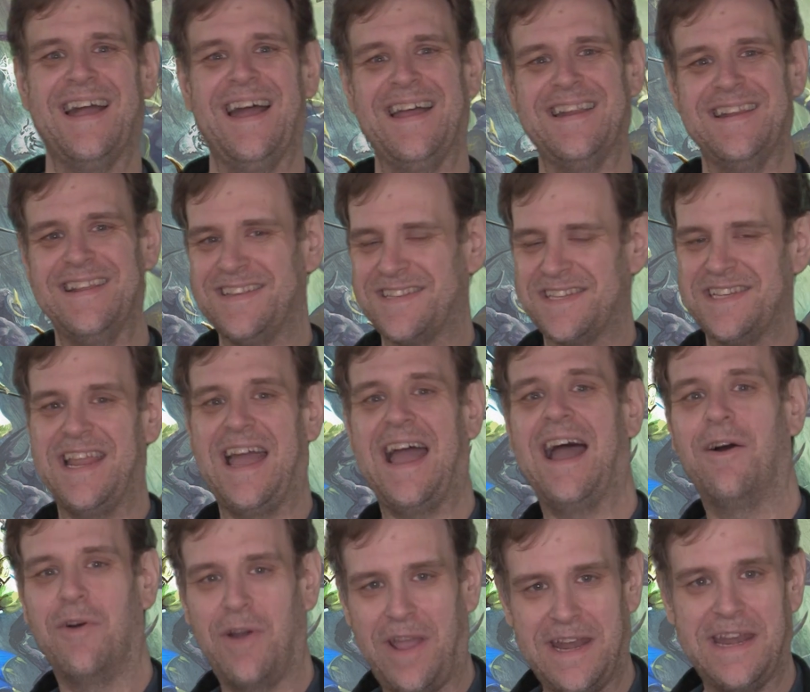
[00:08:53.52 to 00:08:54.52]
and it's
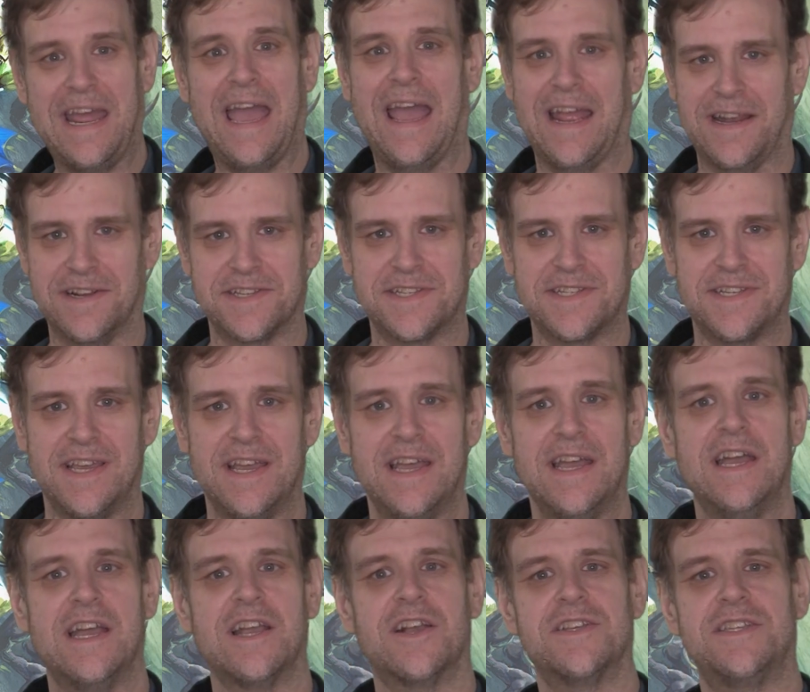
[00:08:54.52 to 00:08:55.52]
now enhanced.
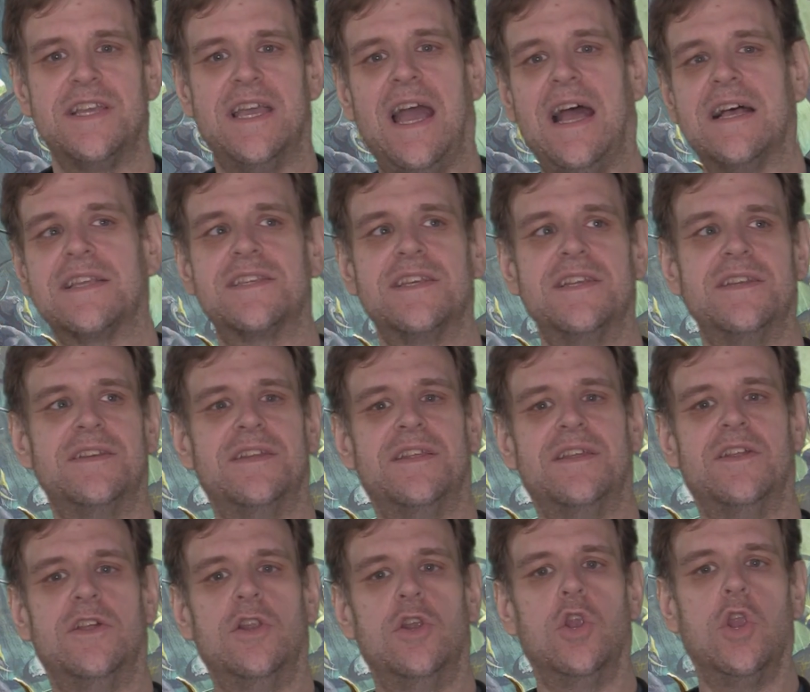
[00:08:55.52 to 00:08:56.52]
Because it hasn't
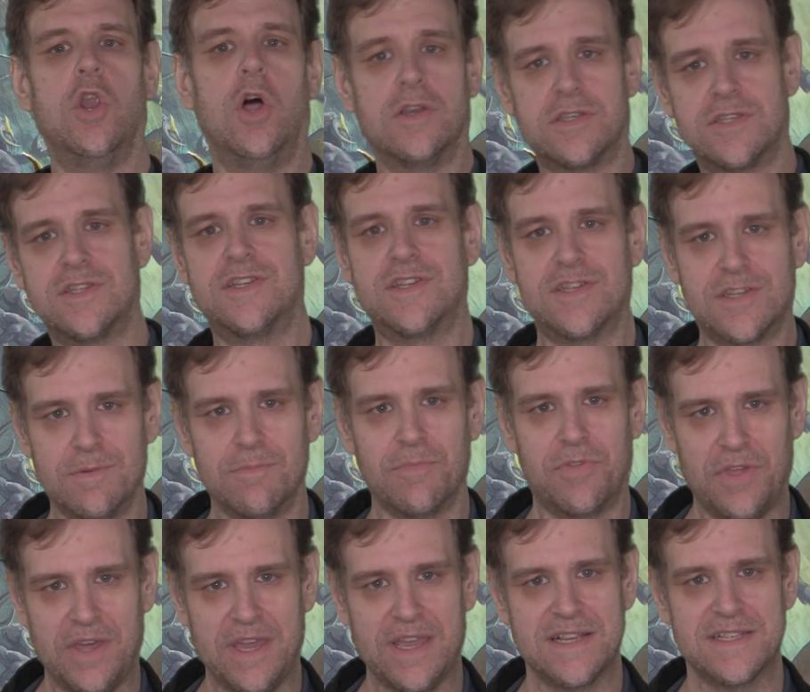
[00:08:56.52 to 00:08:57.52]
lost some
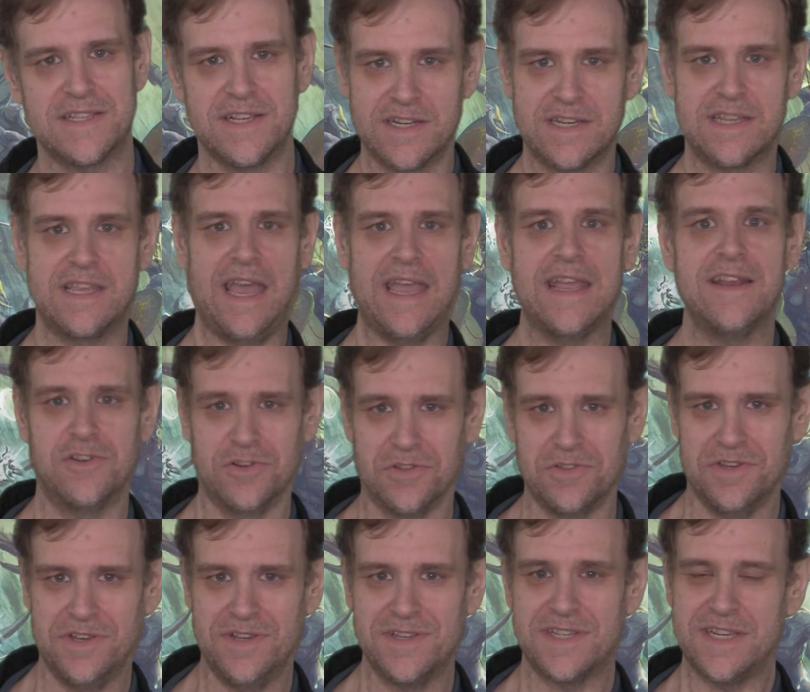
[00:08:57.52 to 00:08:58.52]
things and gained
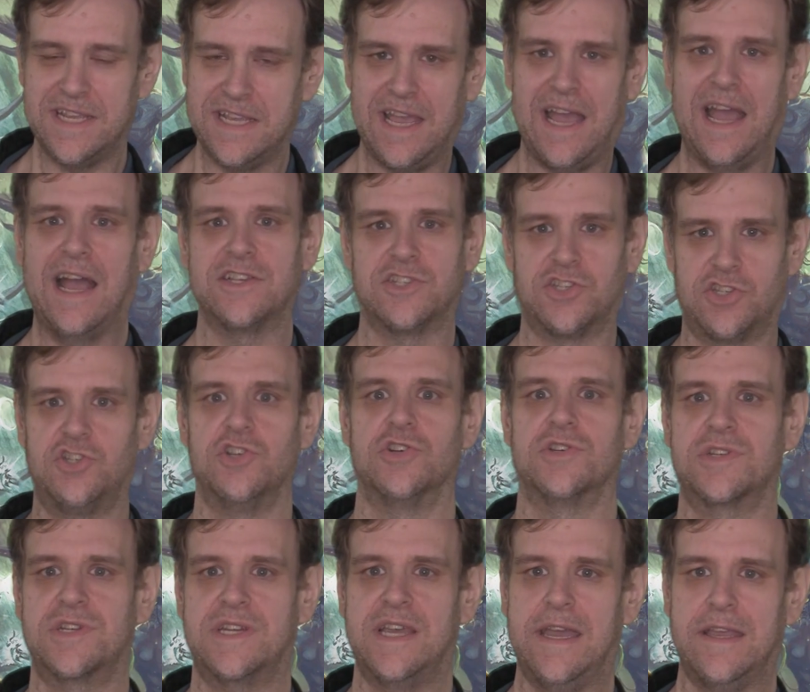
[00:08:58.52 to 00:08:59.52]
others, it has
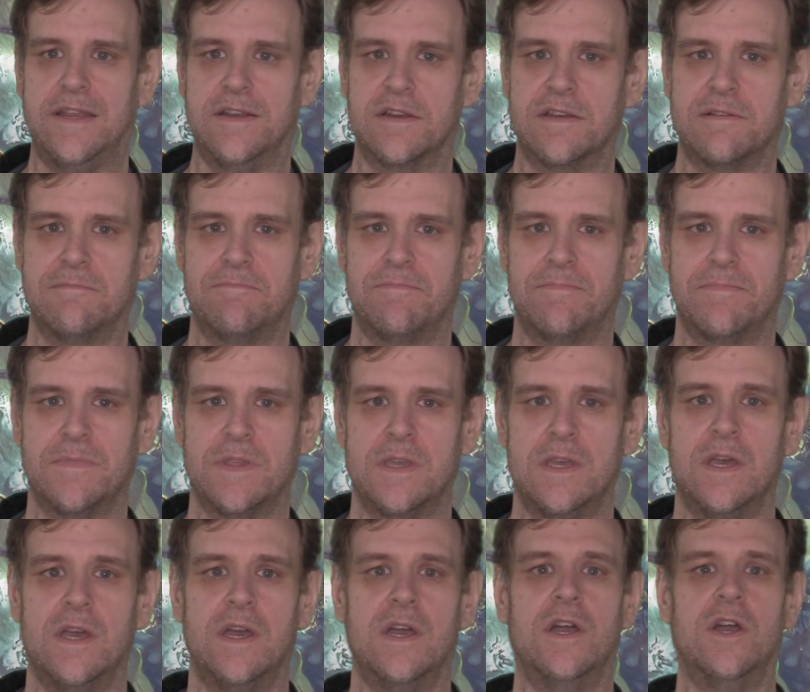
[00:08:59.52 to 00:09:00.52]
just gained.
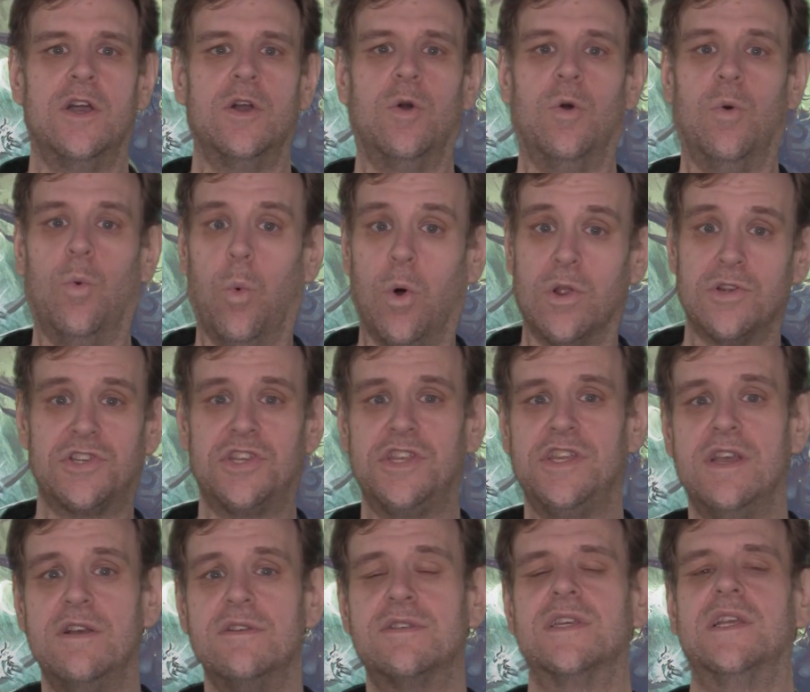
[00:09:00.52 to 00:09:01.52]
Want to
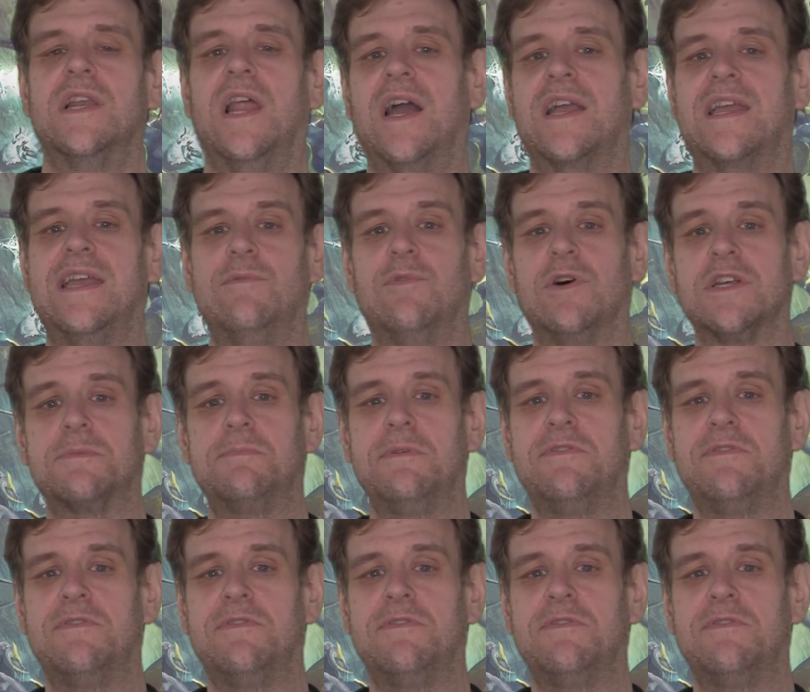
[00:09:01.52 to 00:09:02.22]
use it like it was